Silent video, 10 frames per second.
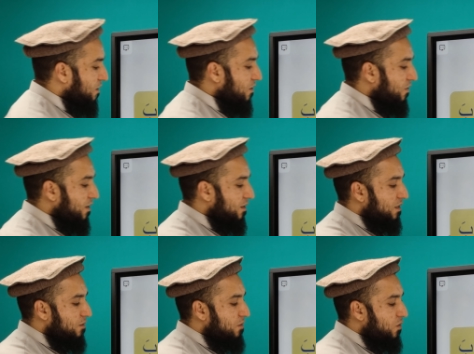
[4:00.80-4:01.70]
The third
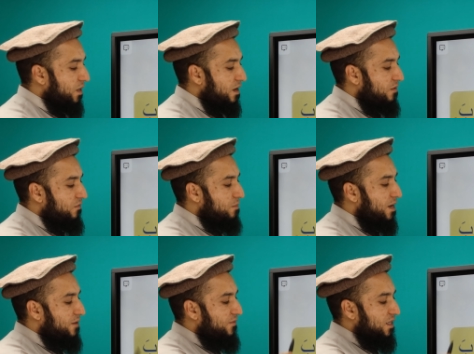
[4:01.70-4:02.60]
syllable we have
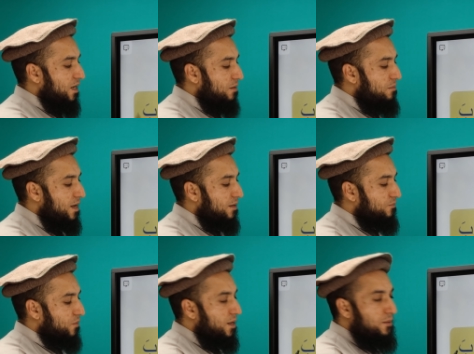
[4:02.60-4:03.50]
ba fatha ba.
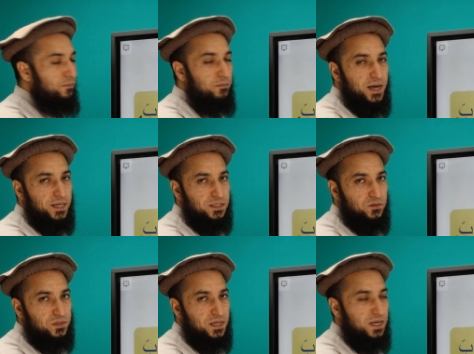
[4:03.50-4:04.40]
Ba is
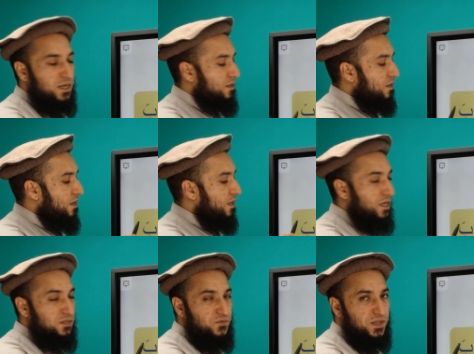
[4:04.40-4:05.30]
not silent, it
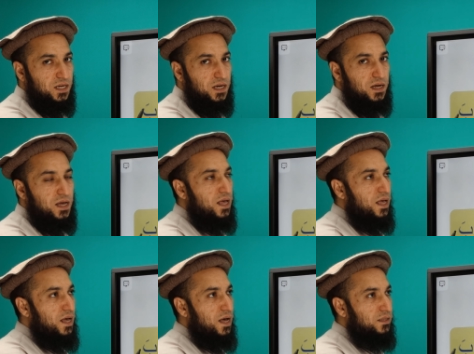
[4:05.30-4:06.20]
has fatha
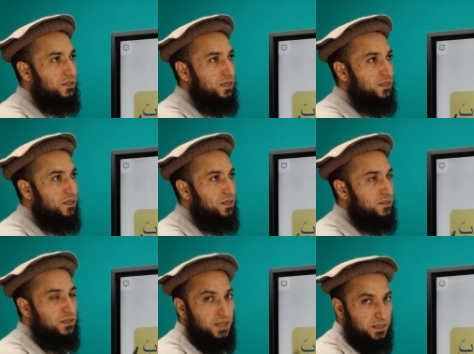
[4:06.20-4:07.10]
and it
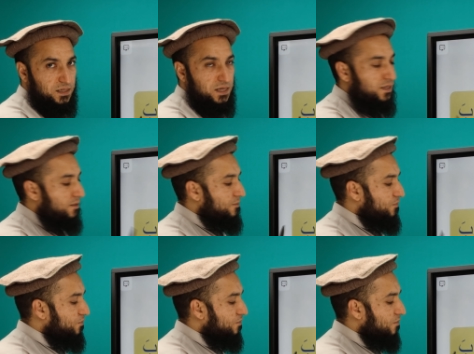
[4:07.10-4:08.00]
is a light letter
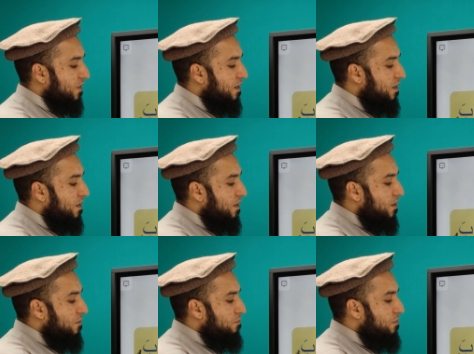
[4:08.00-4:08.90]

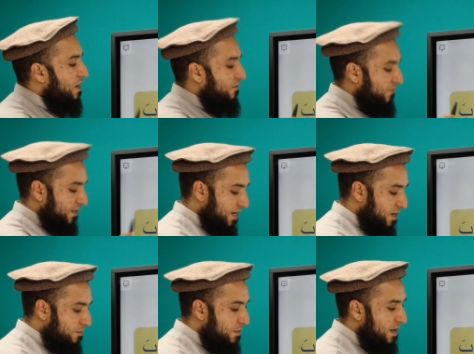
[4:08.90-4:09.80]
ba
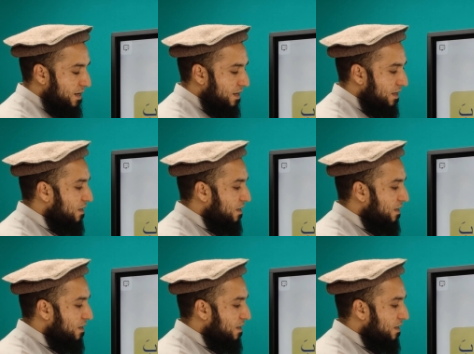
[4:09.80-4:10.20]
fatha ba